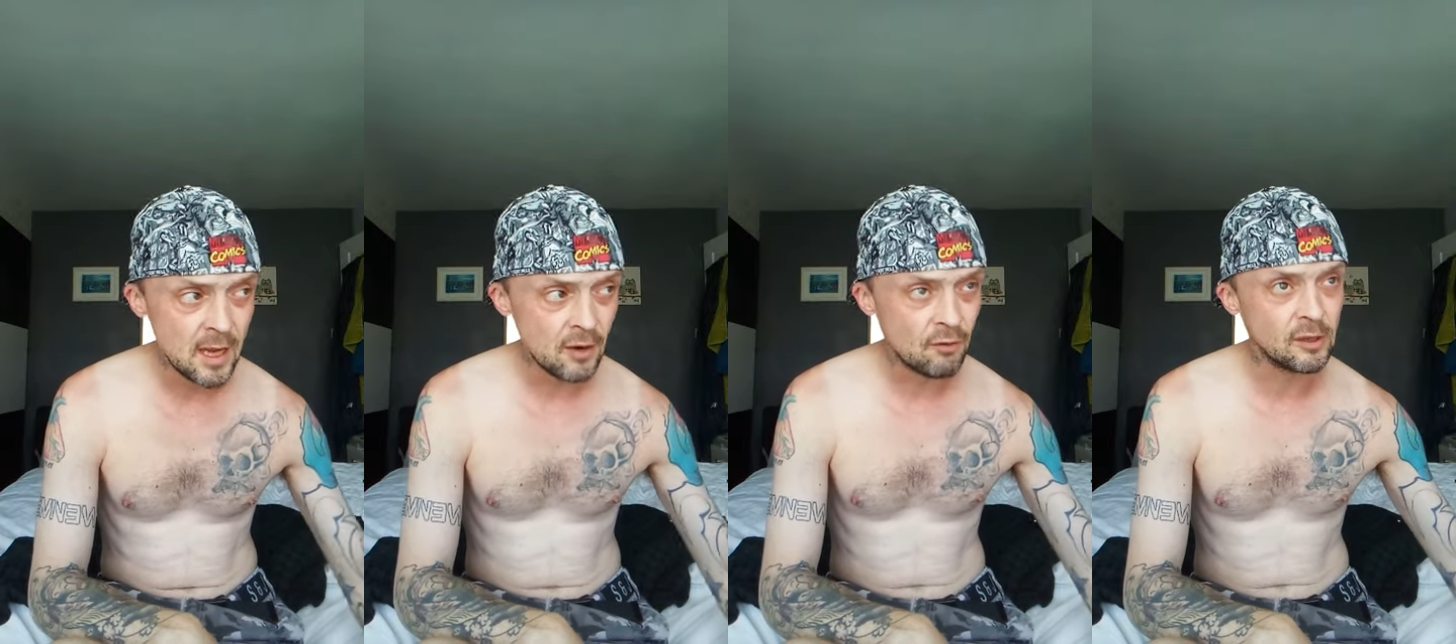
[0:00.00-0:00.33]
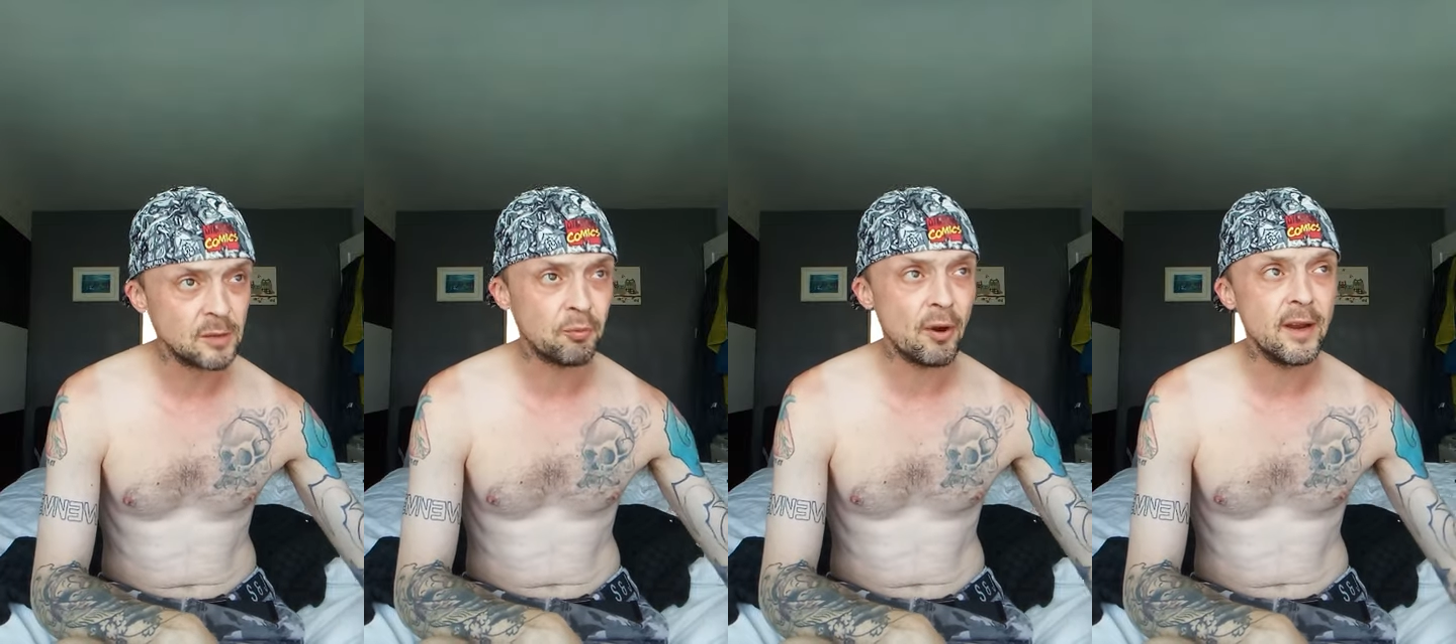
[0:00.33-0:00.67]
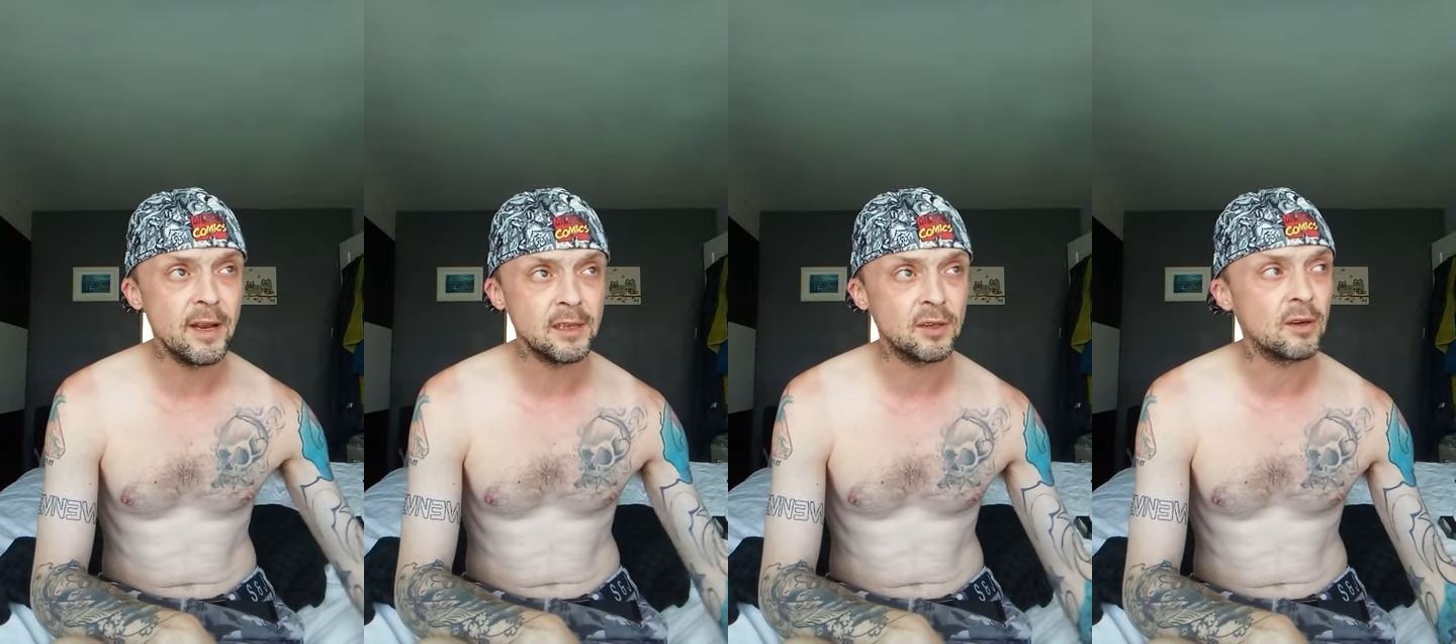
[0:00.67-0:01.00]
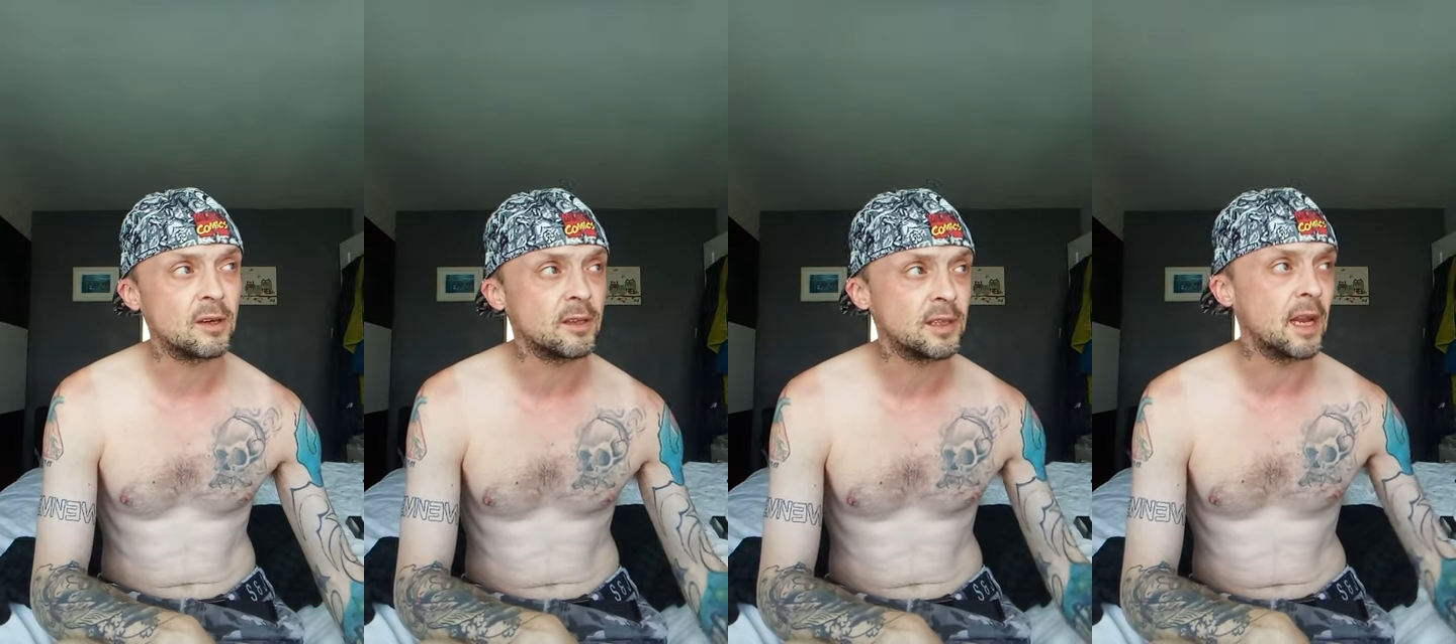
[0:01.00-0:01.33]
Chris Prentice,
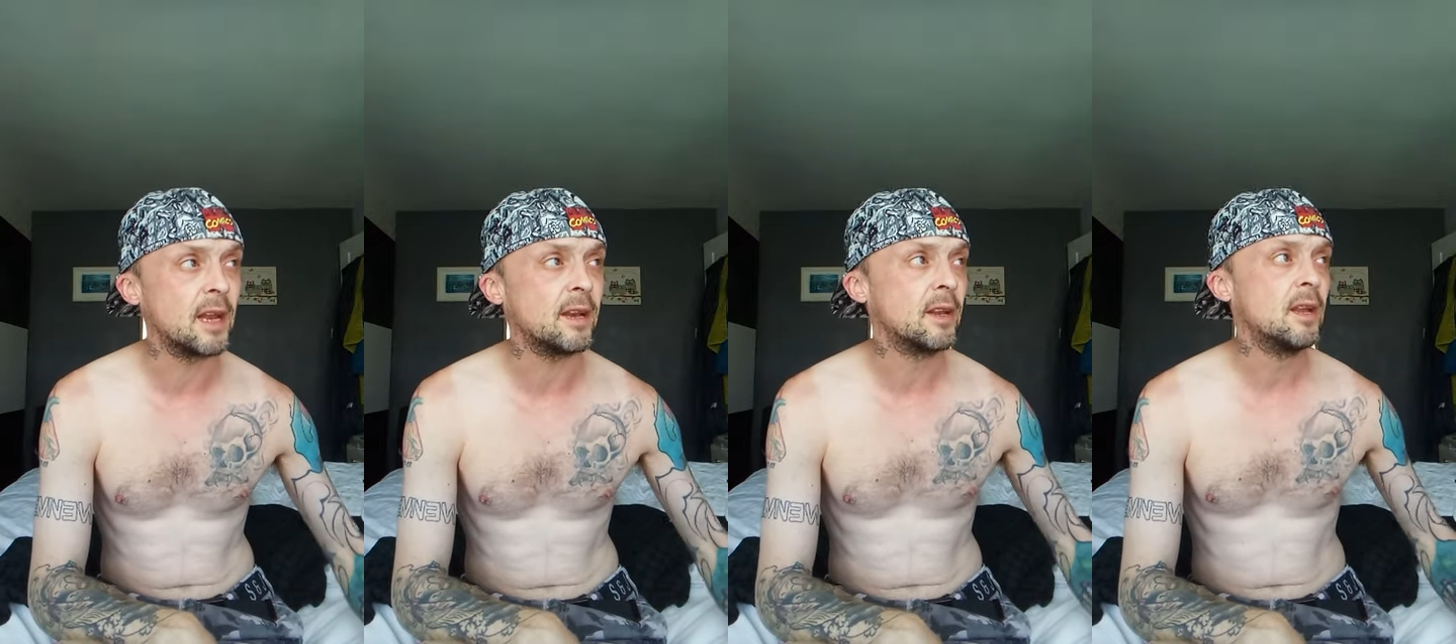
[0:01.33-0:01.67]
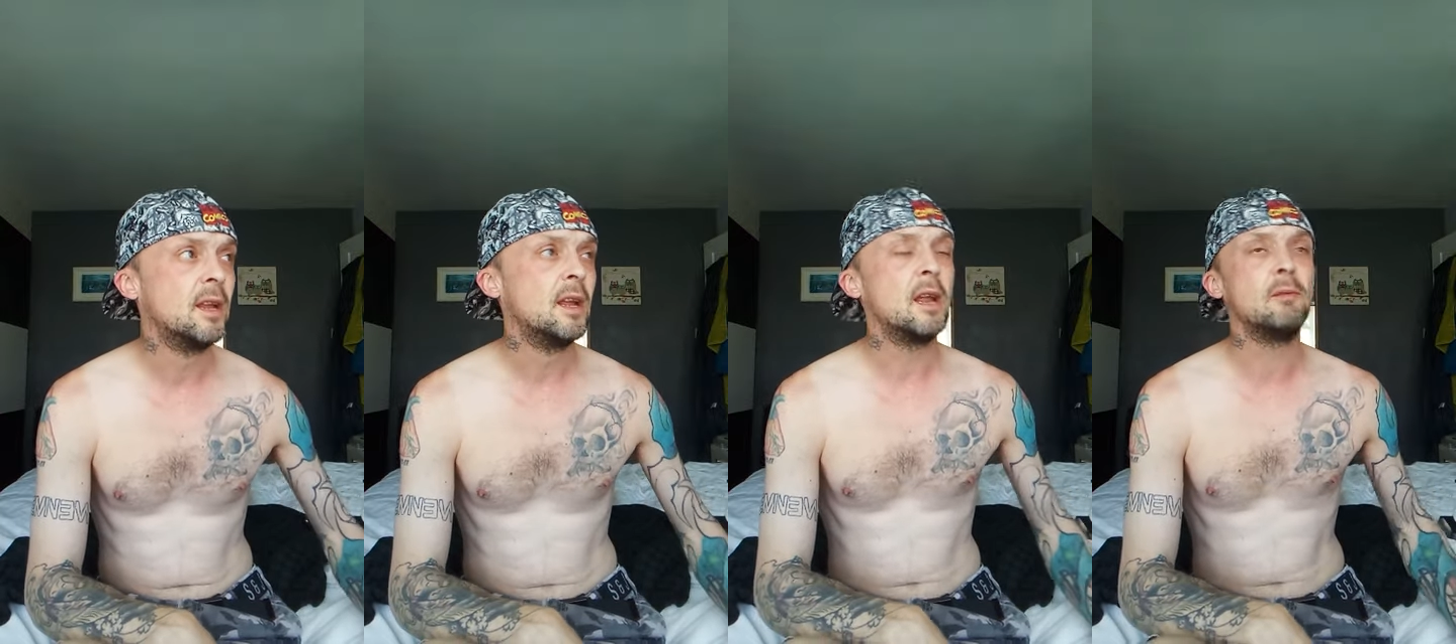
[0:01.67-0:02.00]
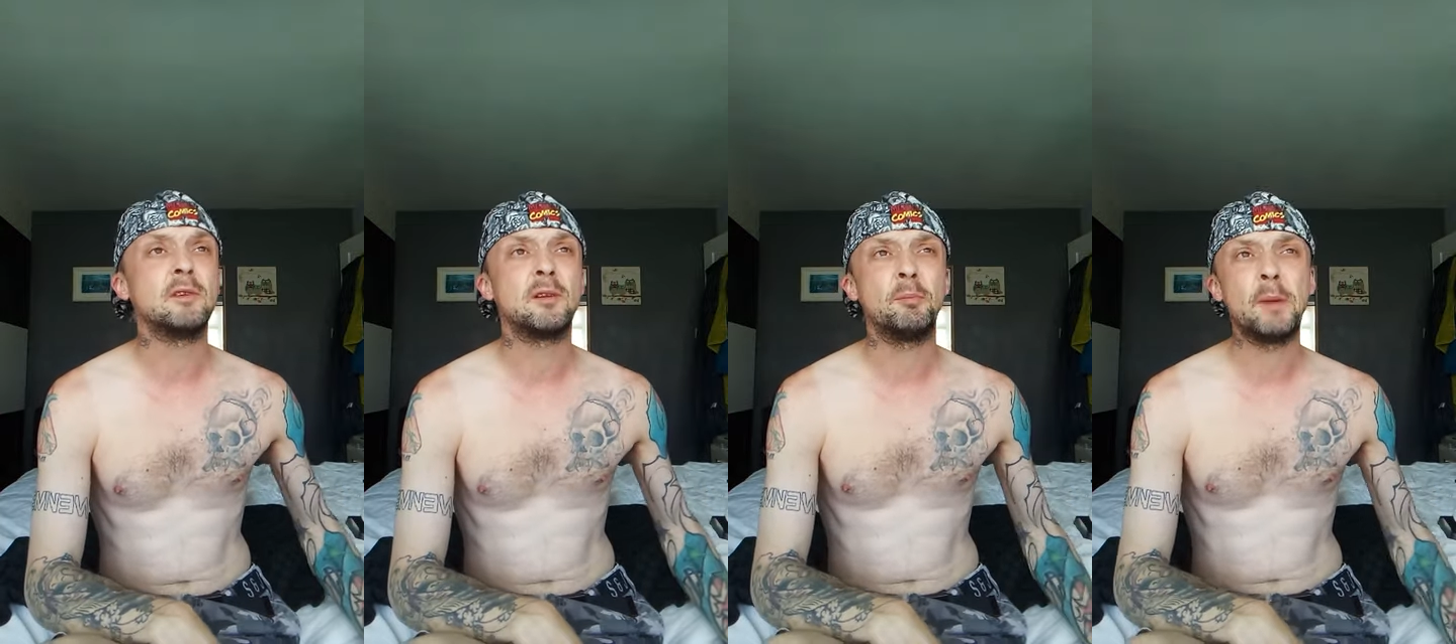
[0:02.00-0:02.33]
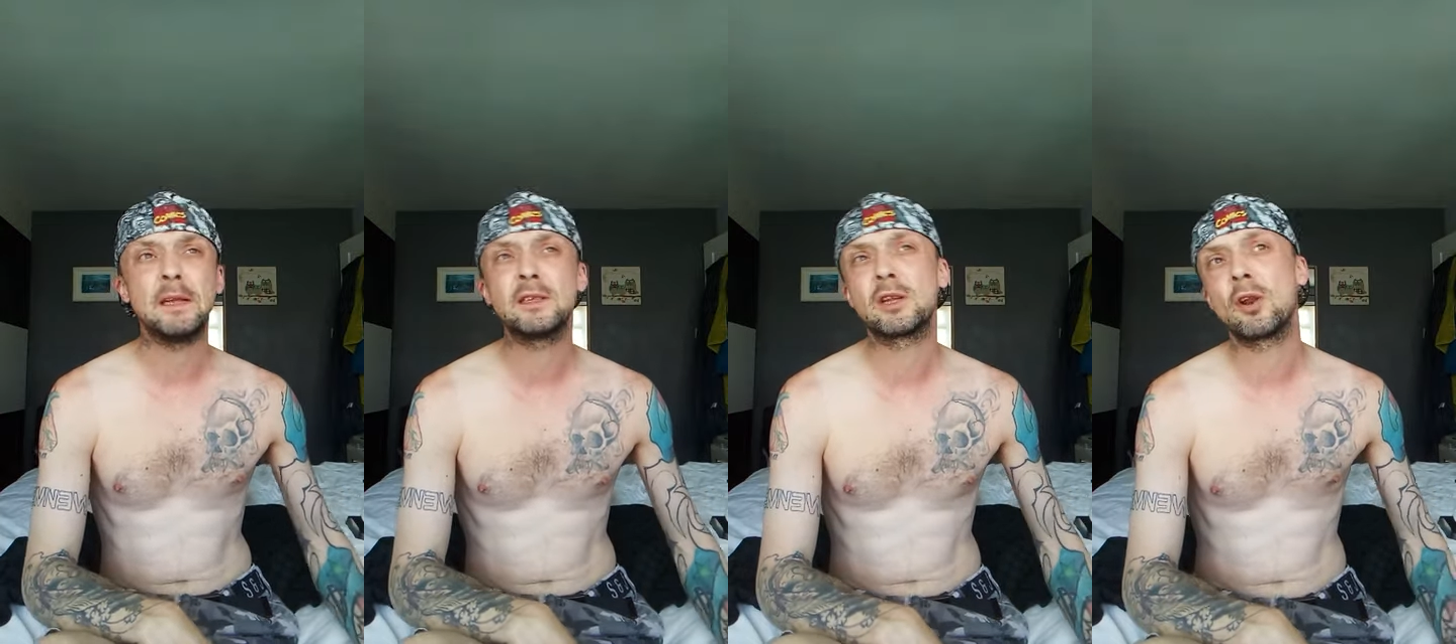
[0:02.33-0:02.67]
like I said, he was the best